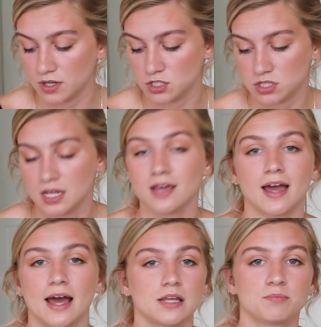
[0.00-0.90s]
is just
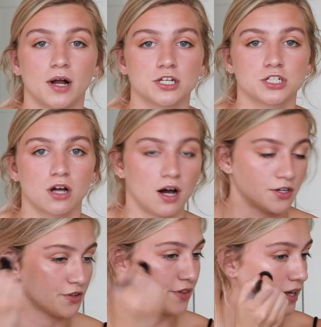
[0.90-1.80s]
take any brush
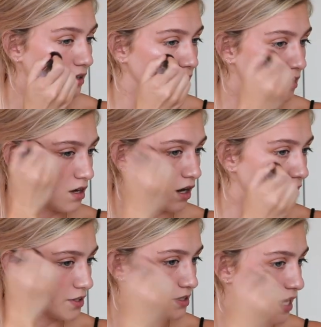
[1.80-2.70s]
on your thing,
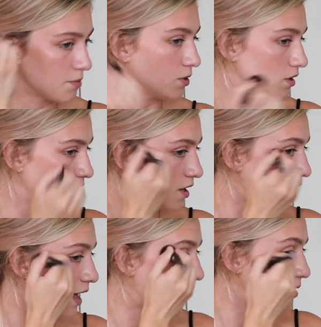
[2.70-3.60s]
on your table,
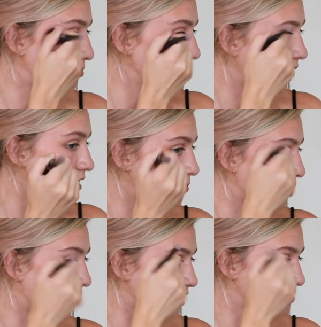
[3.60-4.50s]
and blend the
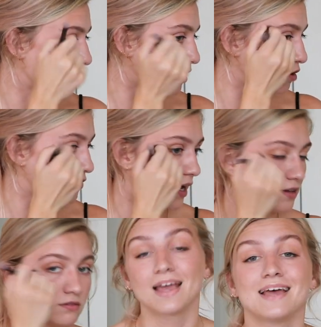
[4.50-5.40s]
product back over
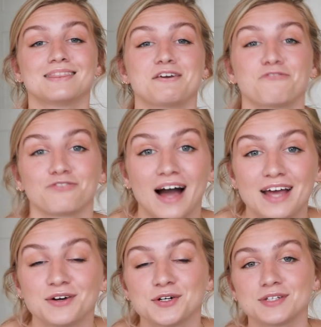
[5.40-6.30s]
it. The
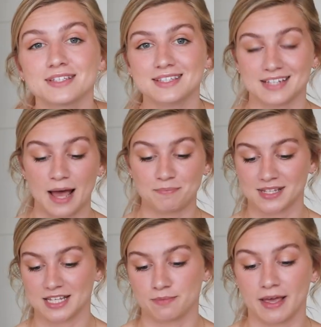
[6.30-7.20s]
final step
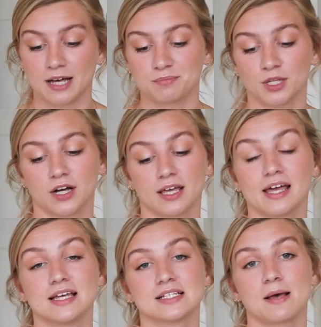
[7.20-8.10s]
to this makeup look
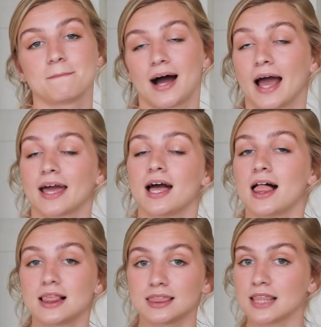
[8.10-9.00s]
is my
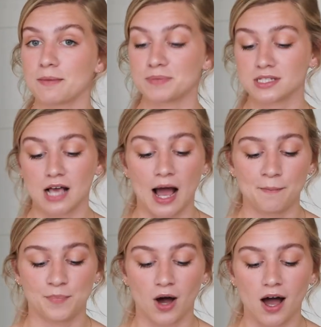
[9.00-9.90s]
lips.
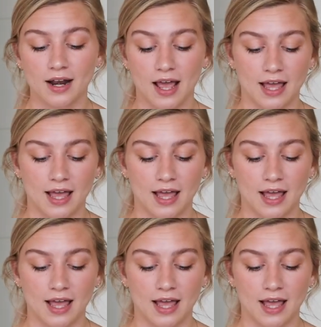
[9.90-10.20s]
I bought